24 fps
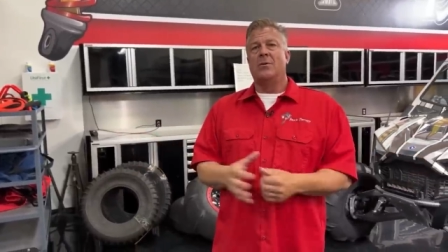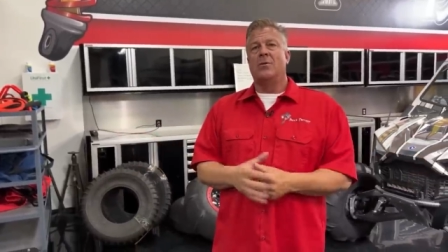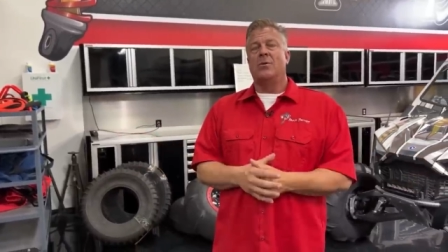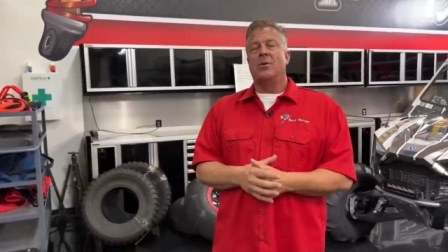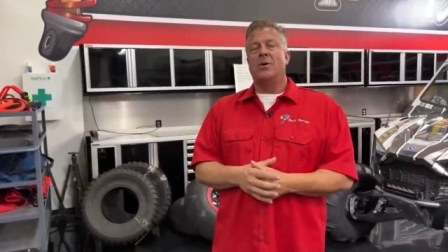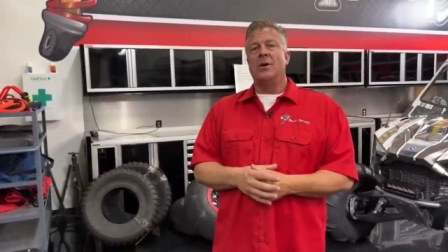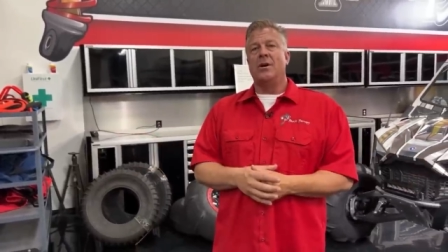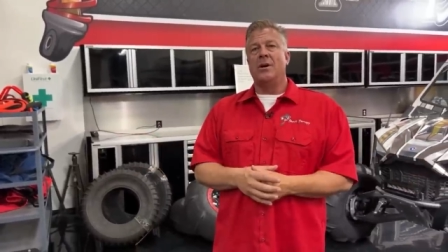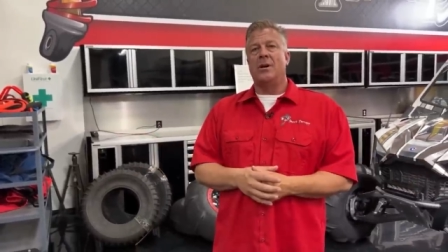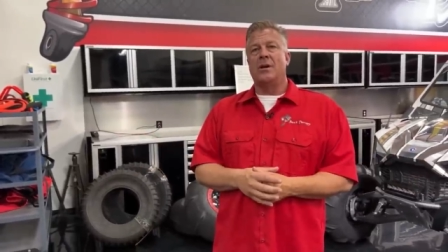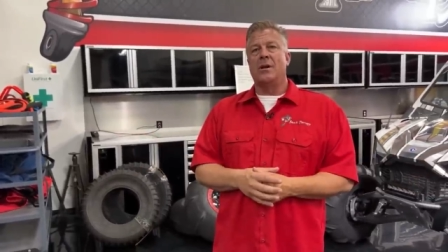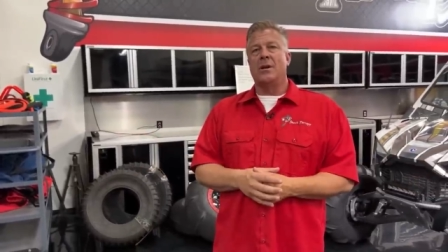
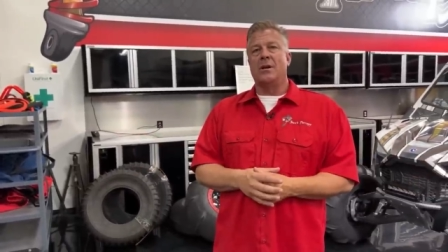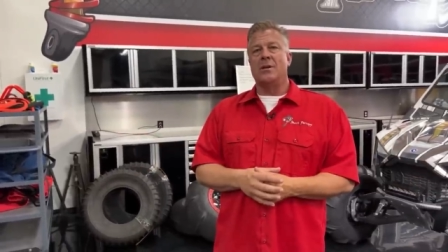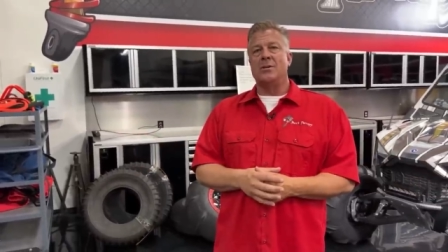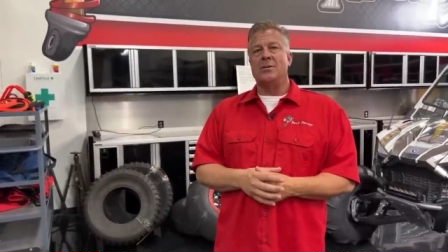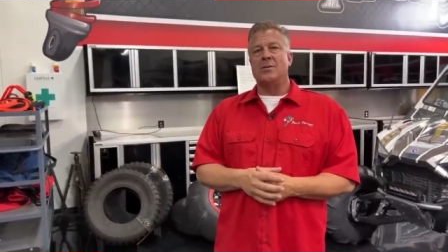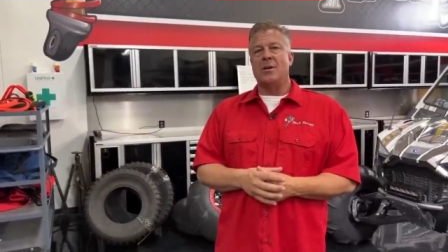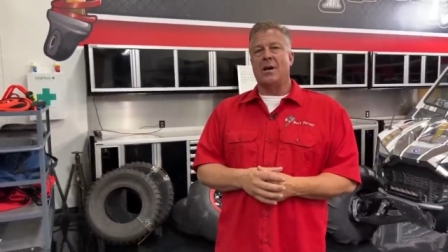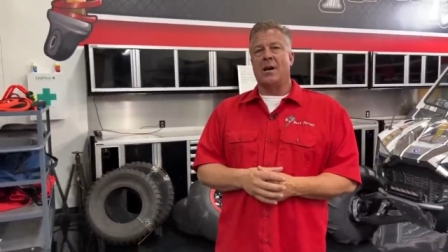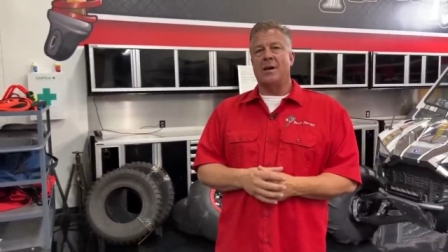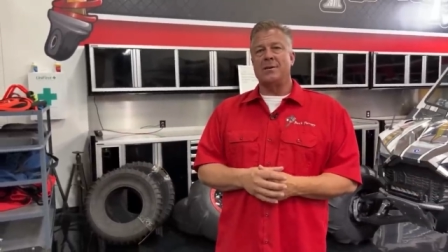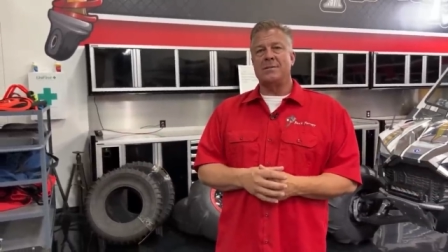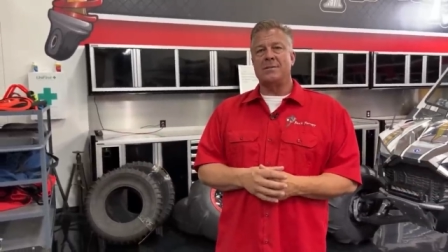where you can
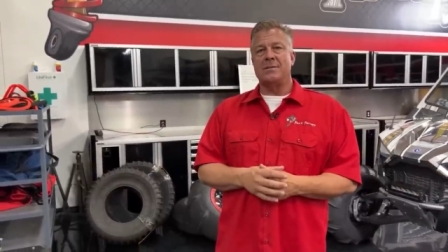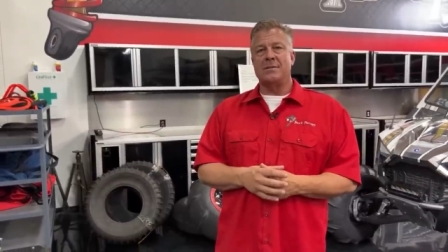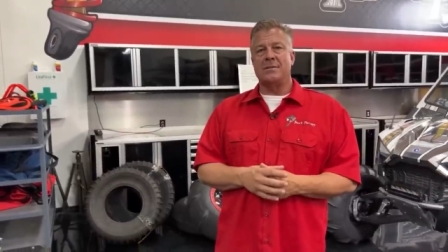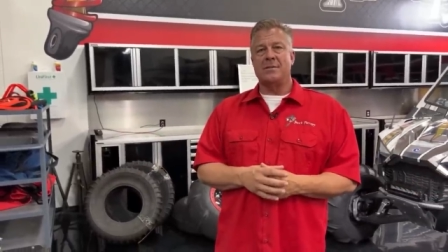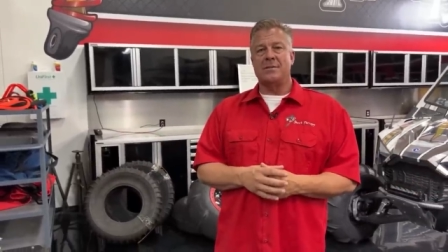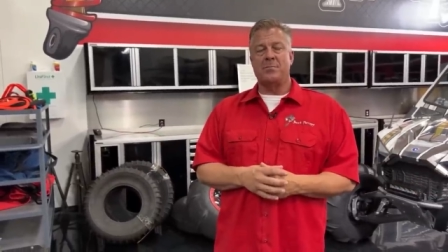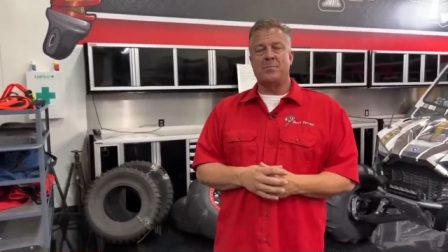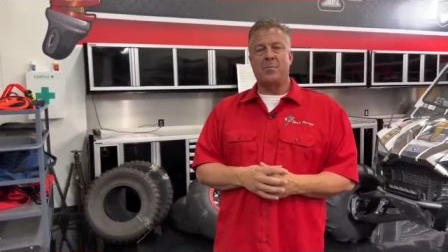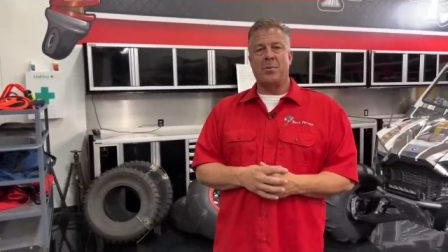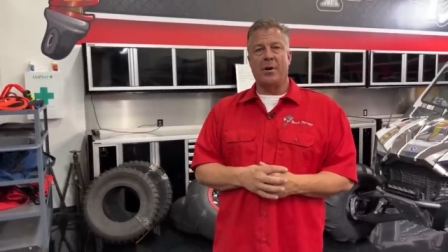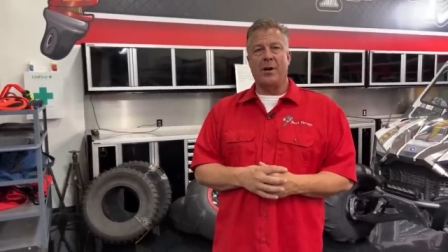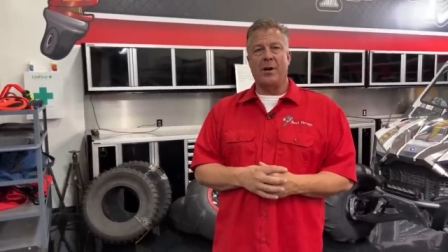adjust
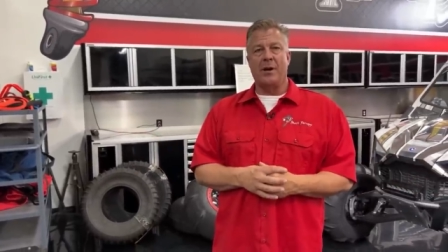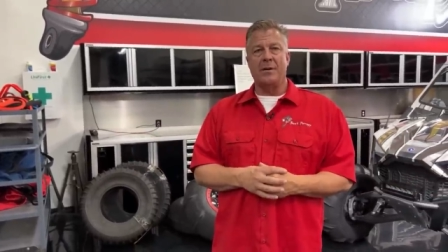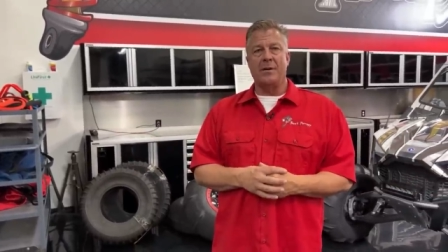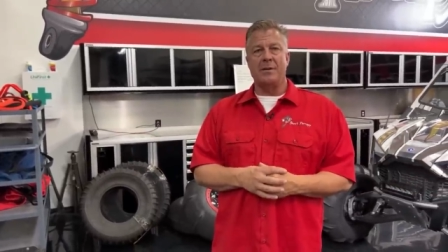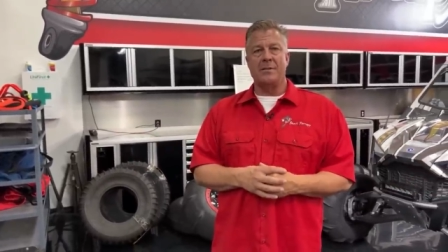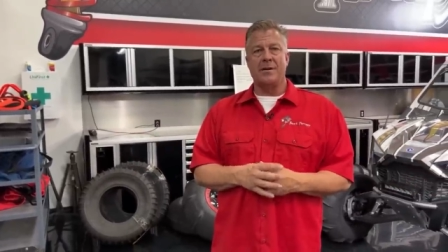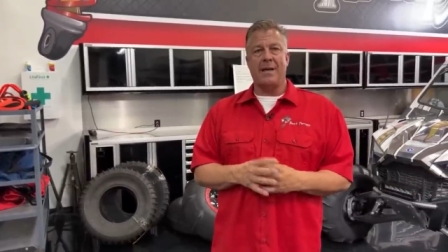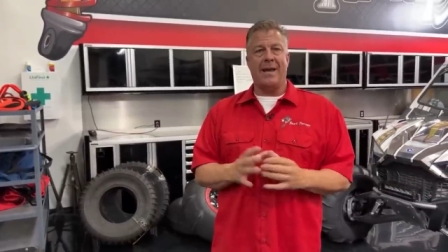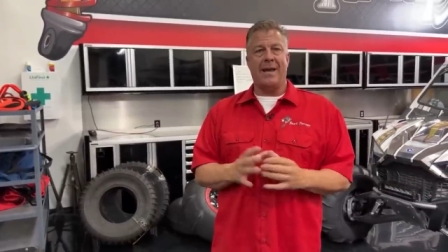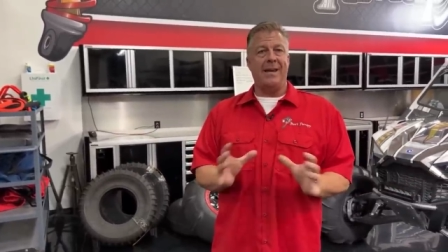springs,